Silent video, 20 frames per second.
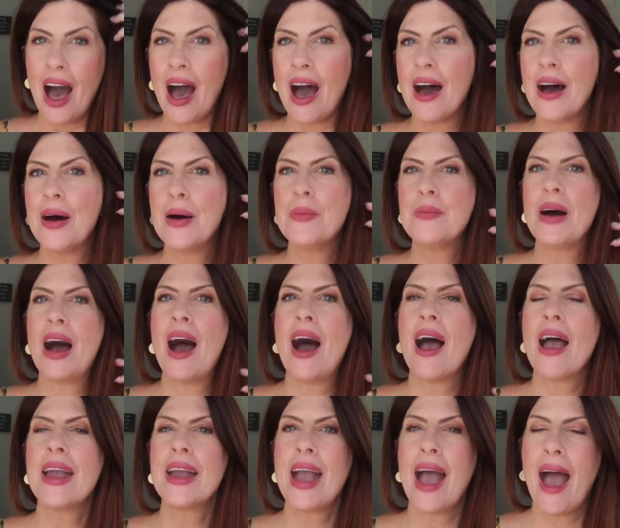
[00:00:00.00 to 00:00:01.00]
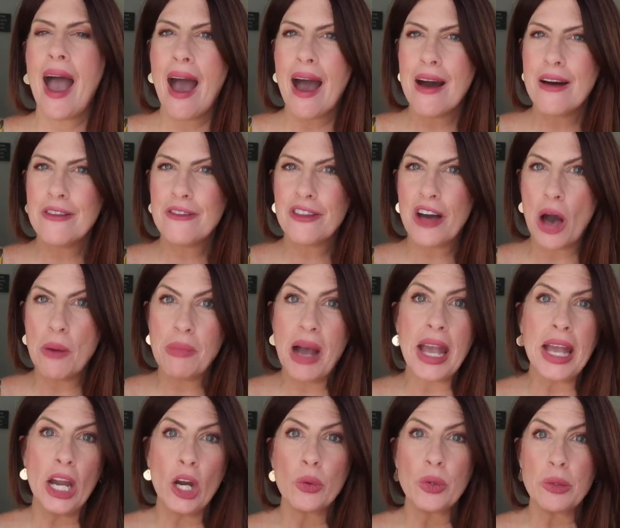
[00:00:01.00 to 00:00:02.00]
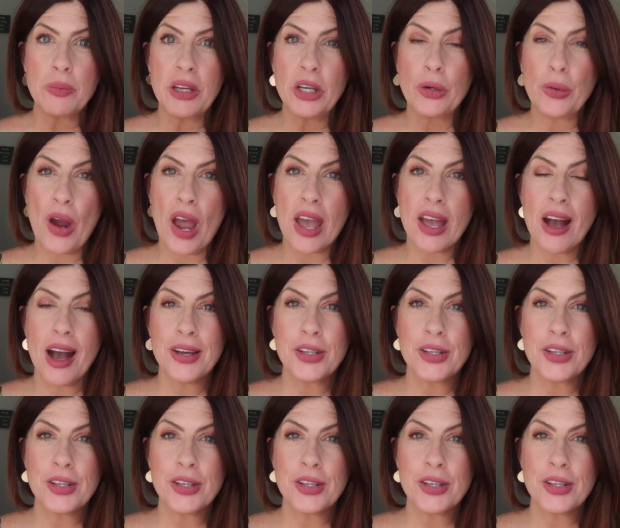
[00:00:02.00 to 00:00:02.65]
My hair would be gray.